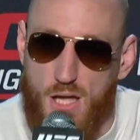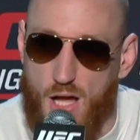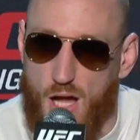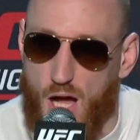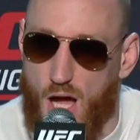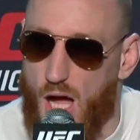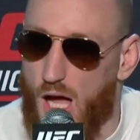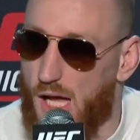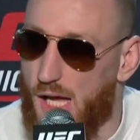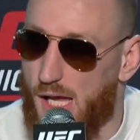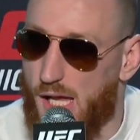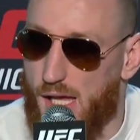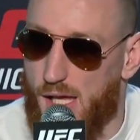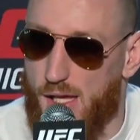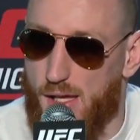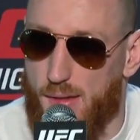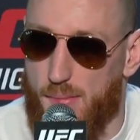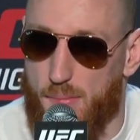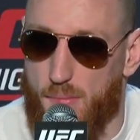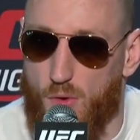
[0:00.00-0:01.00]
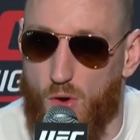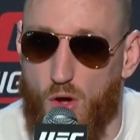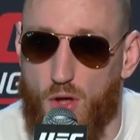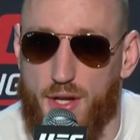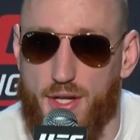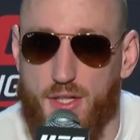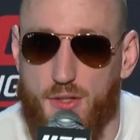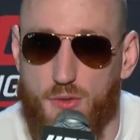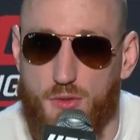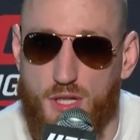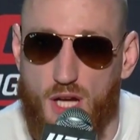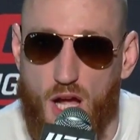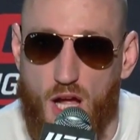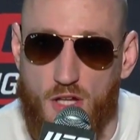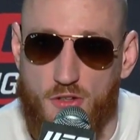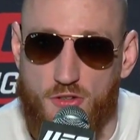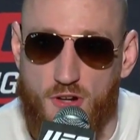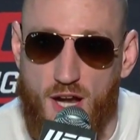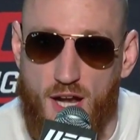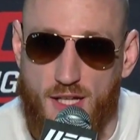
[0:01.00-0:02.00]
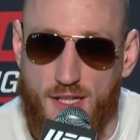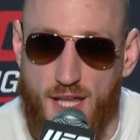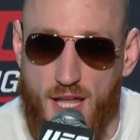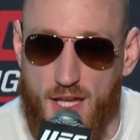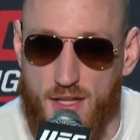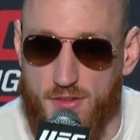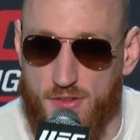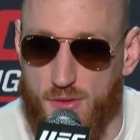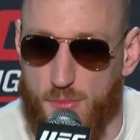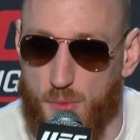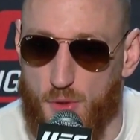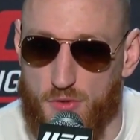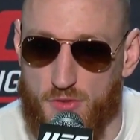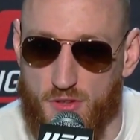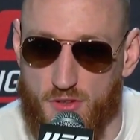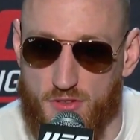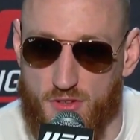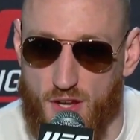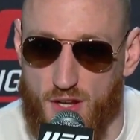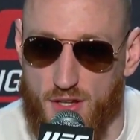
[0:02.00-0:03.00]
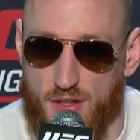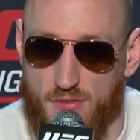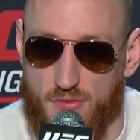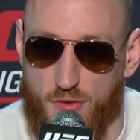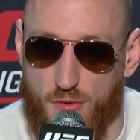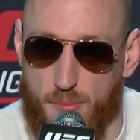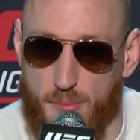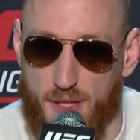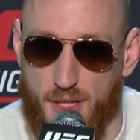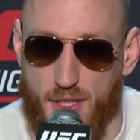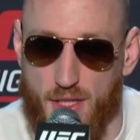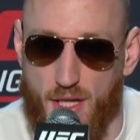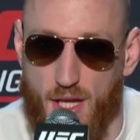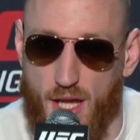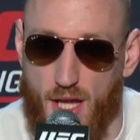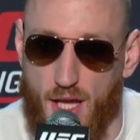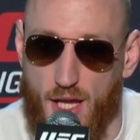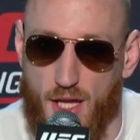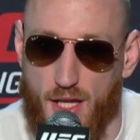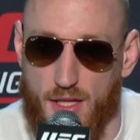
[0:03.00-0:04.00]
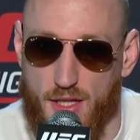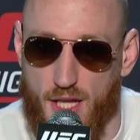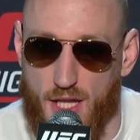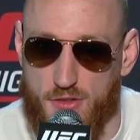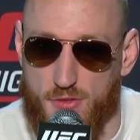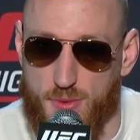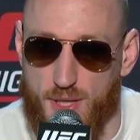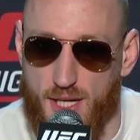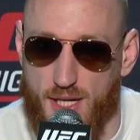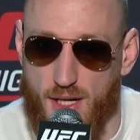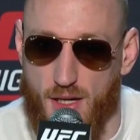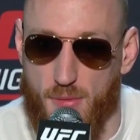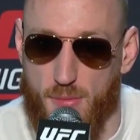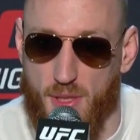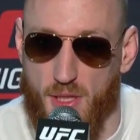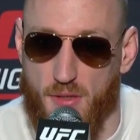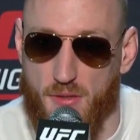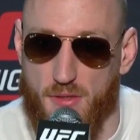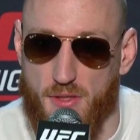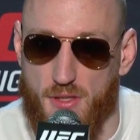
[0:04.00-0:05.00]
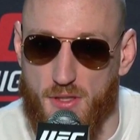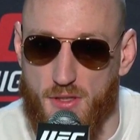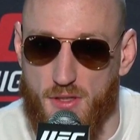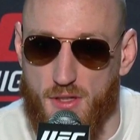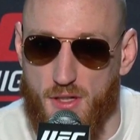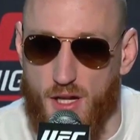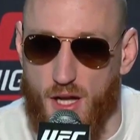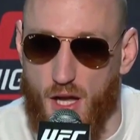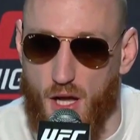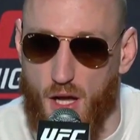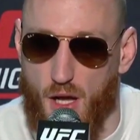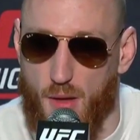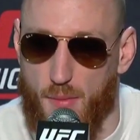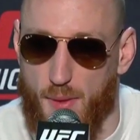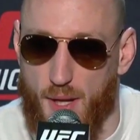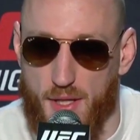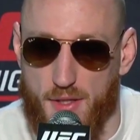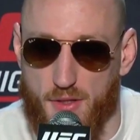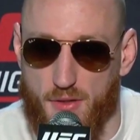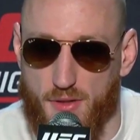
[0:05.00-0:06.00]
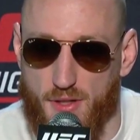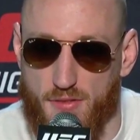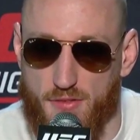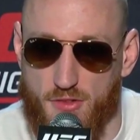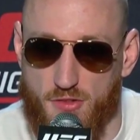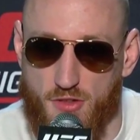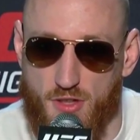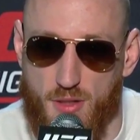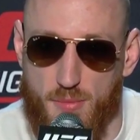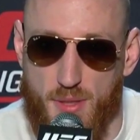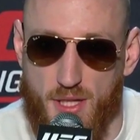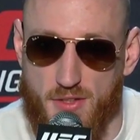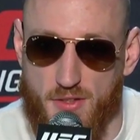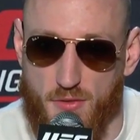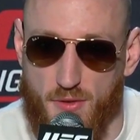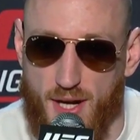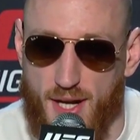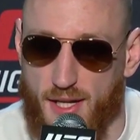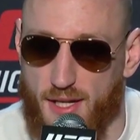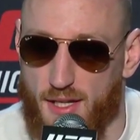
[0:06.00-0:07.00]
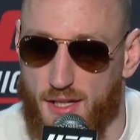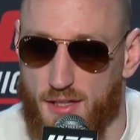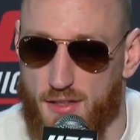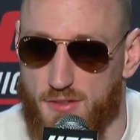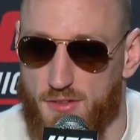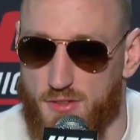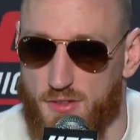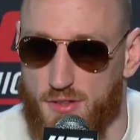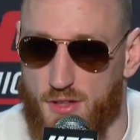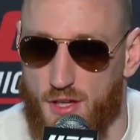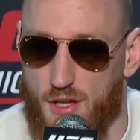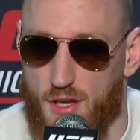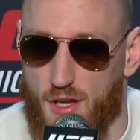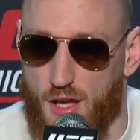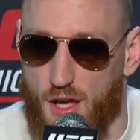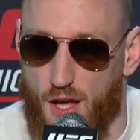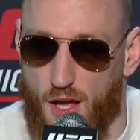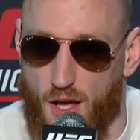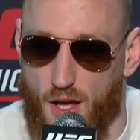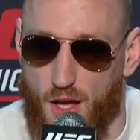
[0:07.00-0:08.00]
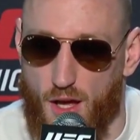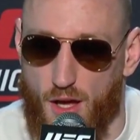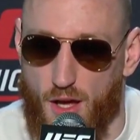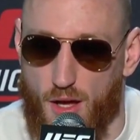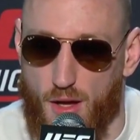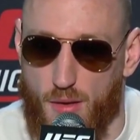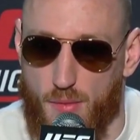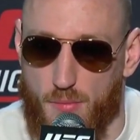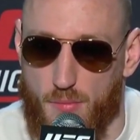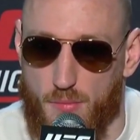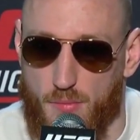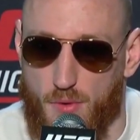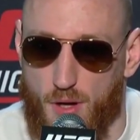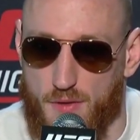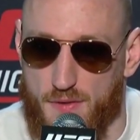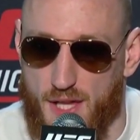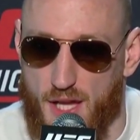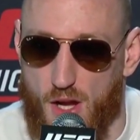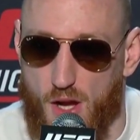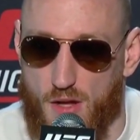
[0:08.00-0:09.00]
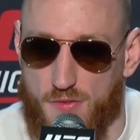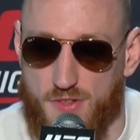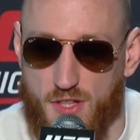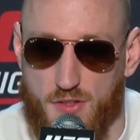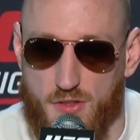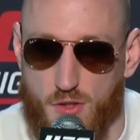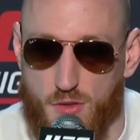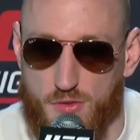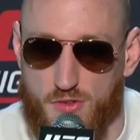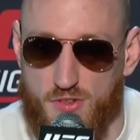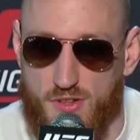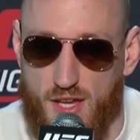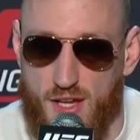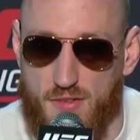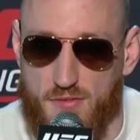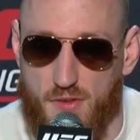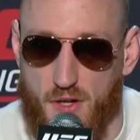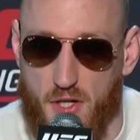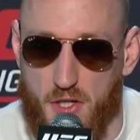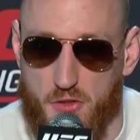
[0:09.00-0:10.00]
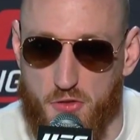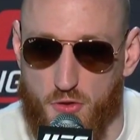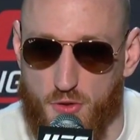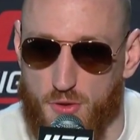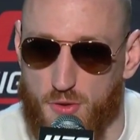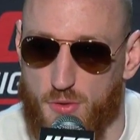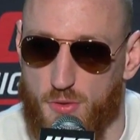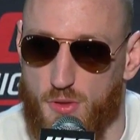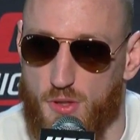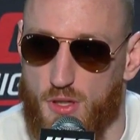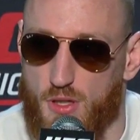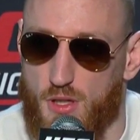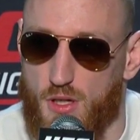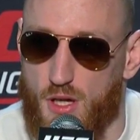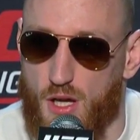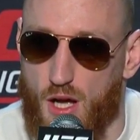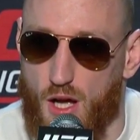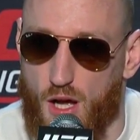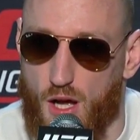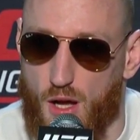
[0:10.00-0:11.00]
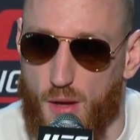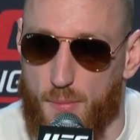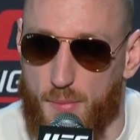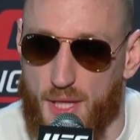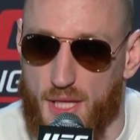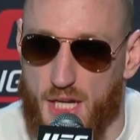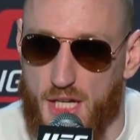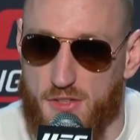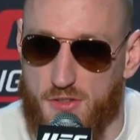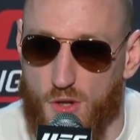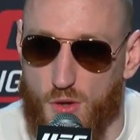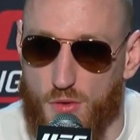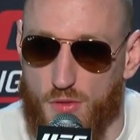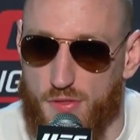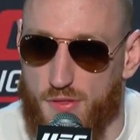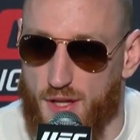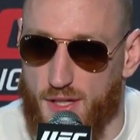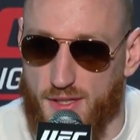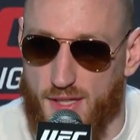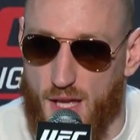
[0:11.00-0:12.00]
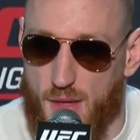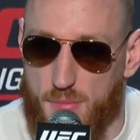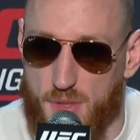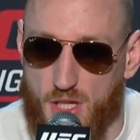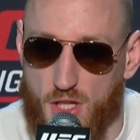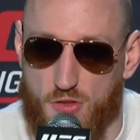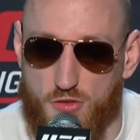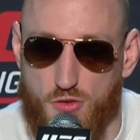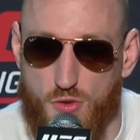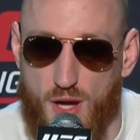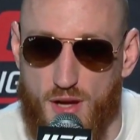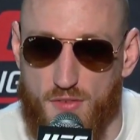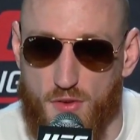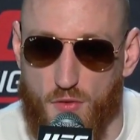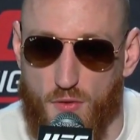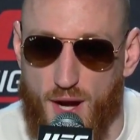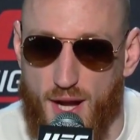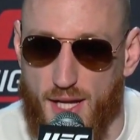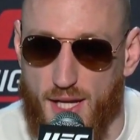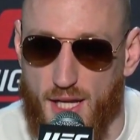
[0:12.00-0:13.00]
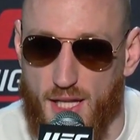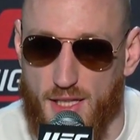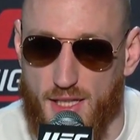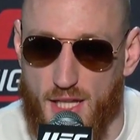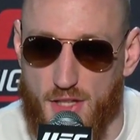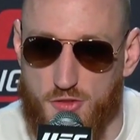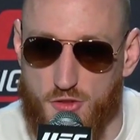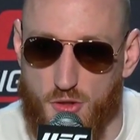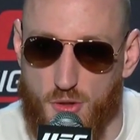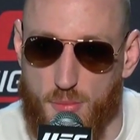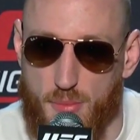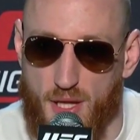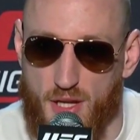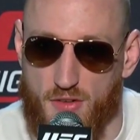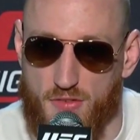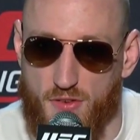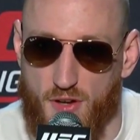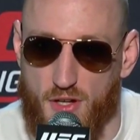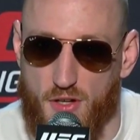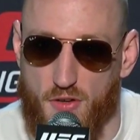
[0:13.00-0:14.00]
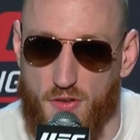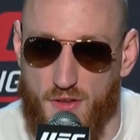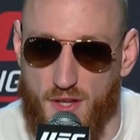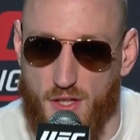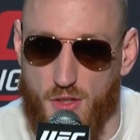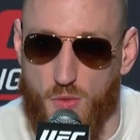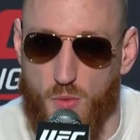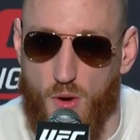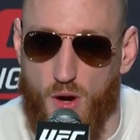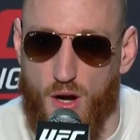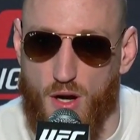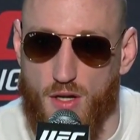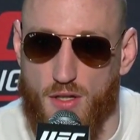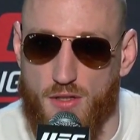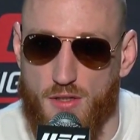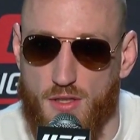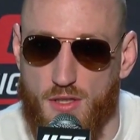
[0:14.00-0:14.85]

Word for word: I am on a new contract. That is the most exciting for me, and that's what I care about. I don't give a shit about the rankings. They often don't stand very true, and I don't think that because you have a ranking that you're a better fighter than you are.